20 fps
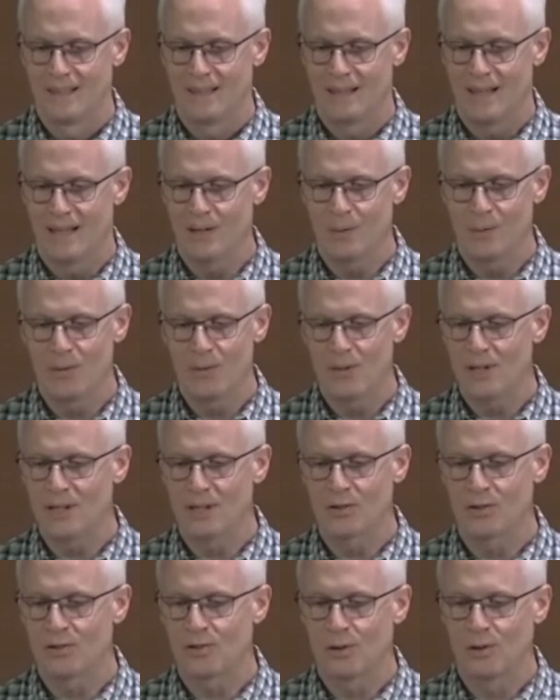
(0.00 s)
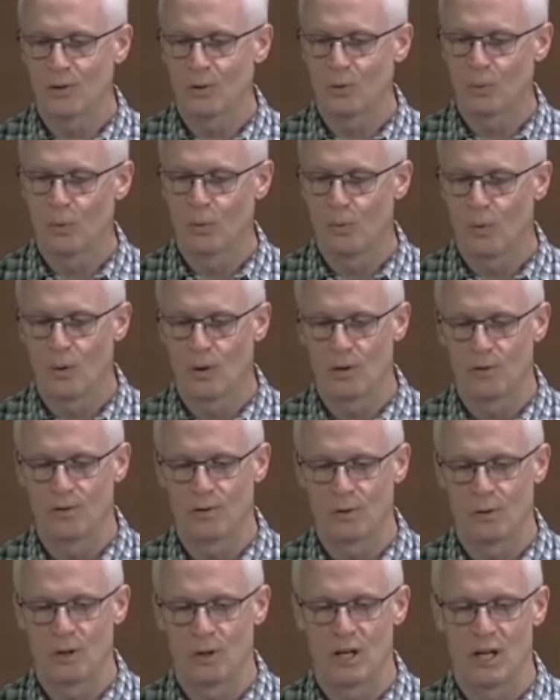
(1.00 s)
I don't think external rewards
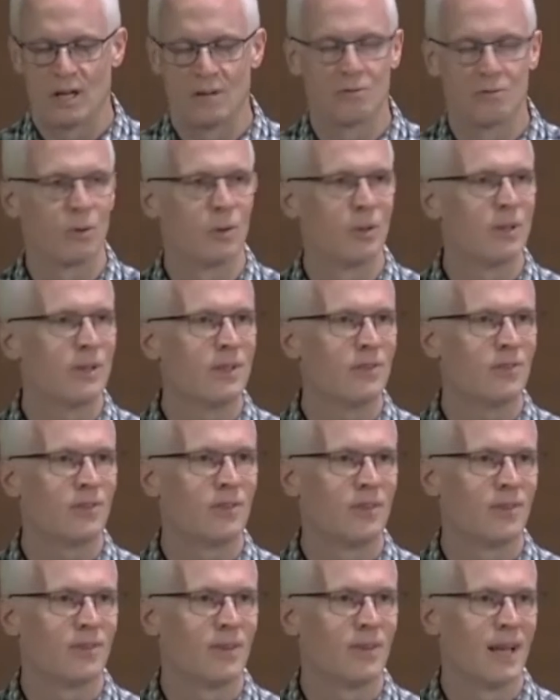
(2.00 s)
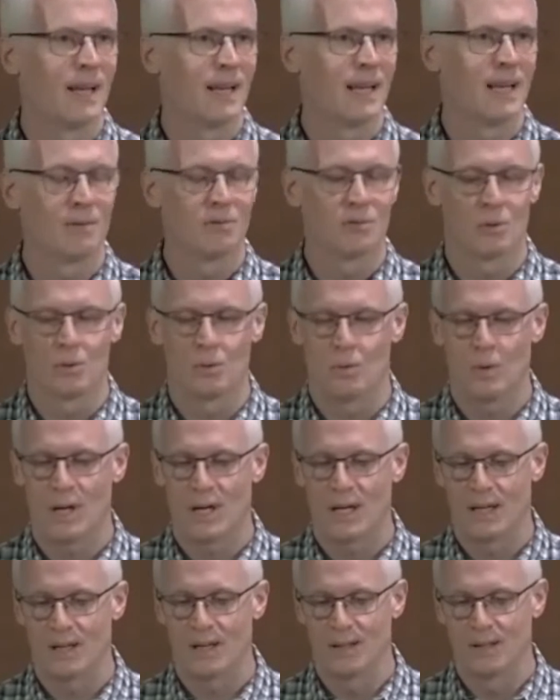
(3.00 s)
are enough, or at least not after a
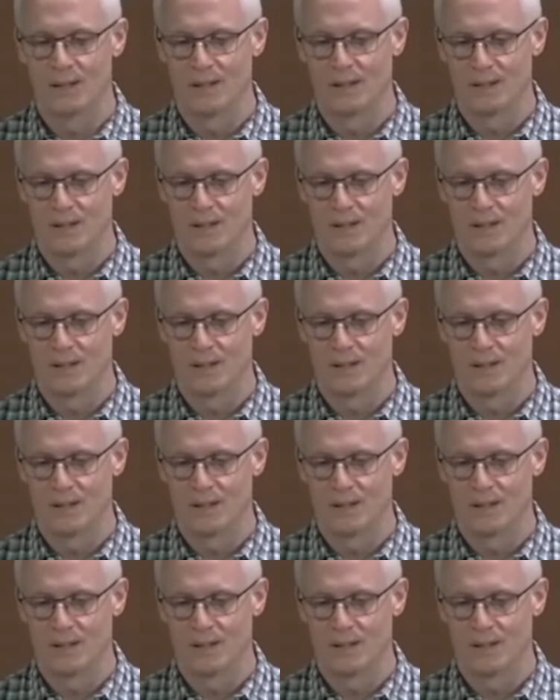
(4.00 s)
while.